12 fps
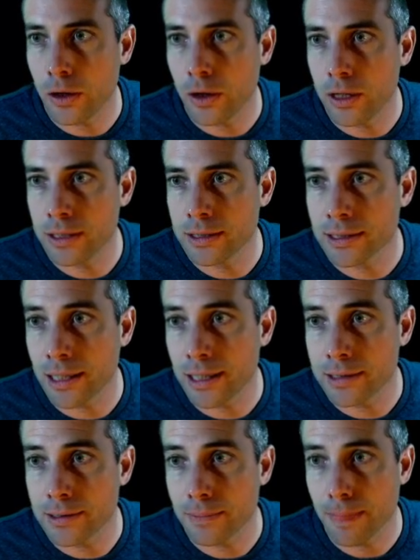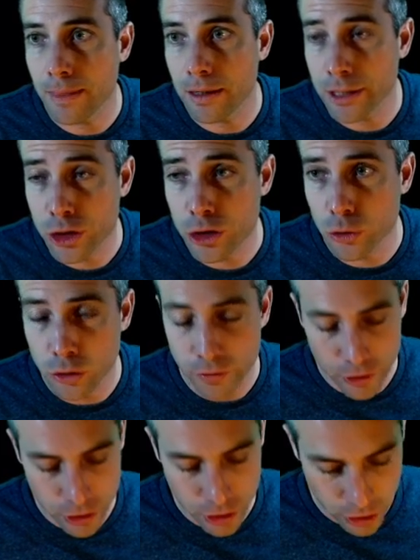inside each node
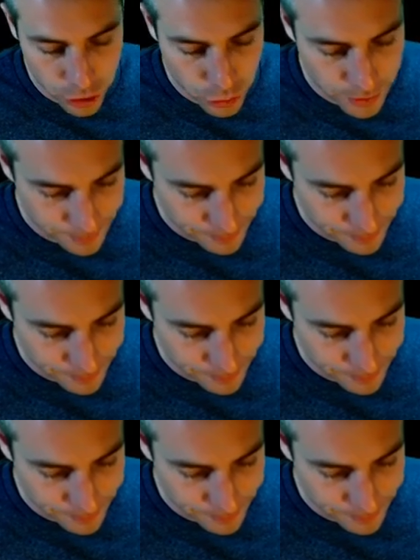of the search tree.